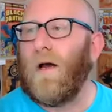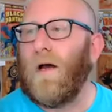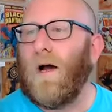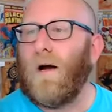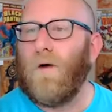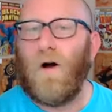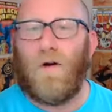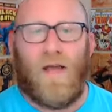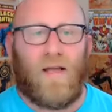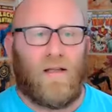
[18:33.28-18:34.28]

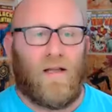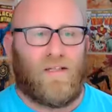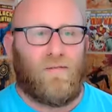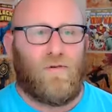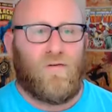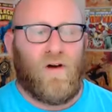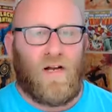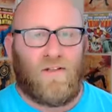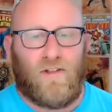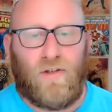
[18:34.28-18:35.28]
Okay, let's move
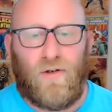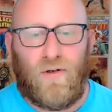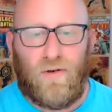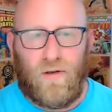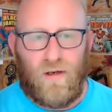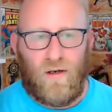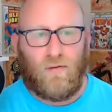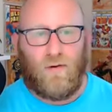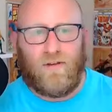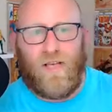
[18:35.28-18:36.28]
on to a
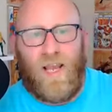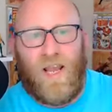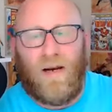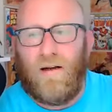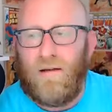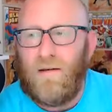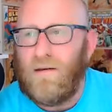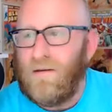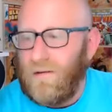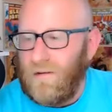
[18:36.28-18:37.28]
routine.
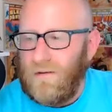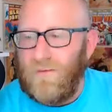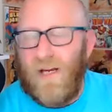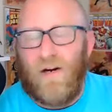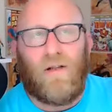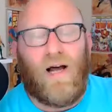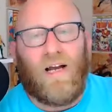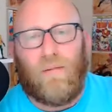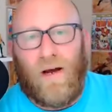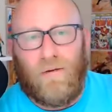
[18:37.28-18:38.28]
We hear a
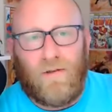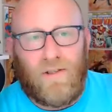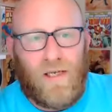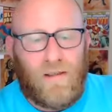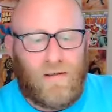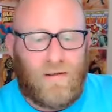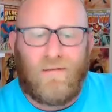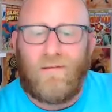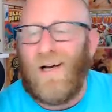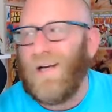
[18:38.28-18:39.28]
lot about routines. A
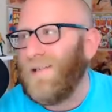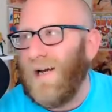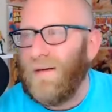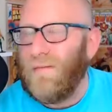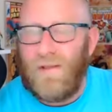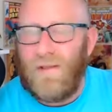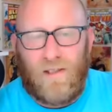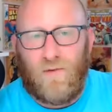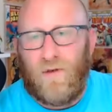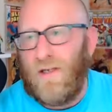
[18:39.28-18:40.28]
lot of times
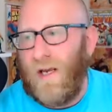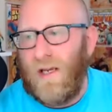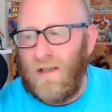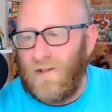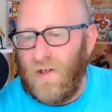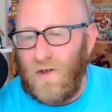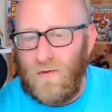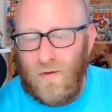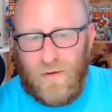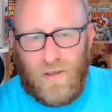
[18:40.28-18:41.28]
it's ridiculous
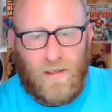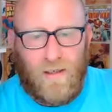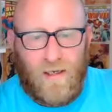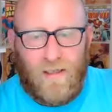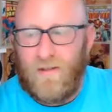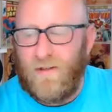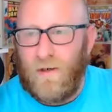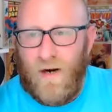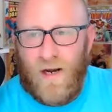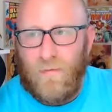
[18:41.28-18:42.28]
gurus on
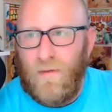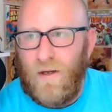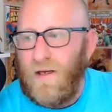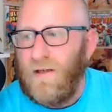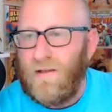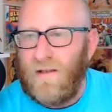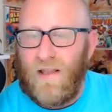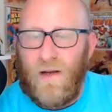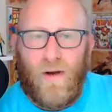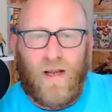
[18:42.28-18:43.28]
Instagram saying
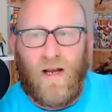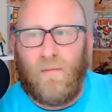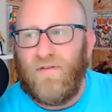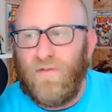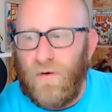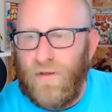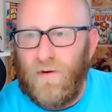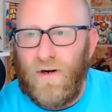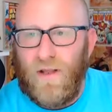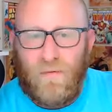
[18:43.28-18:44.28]
they wake up at
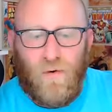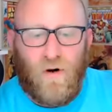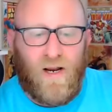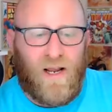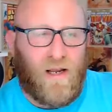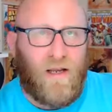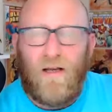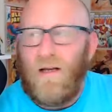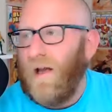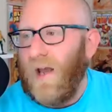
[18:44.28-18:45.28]
4:30 in the morning
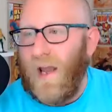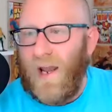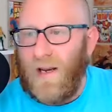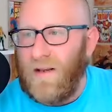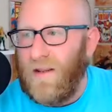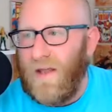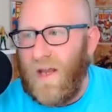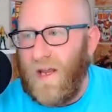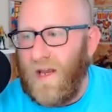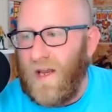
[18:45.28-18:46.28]
and
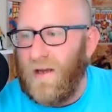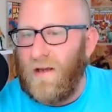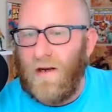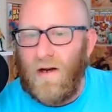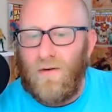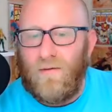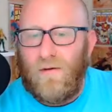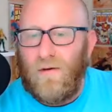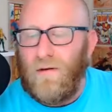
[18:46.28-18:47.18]
they, you know,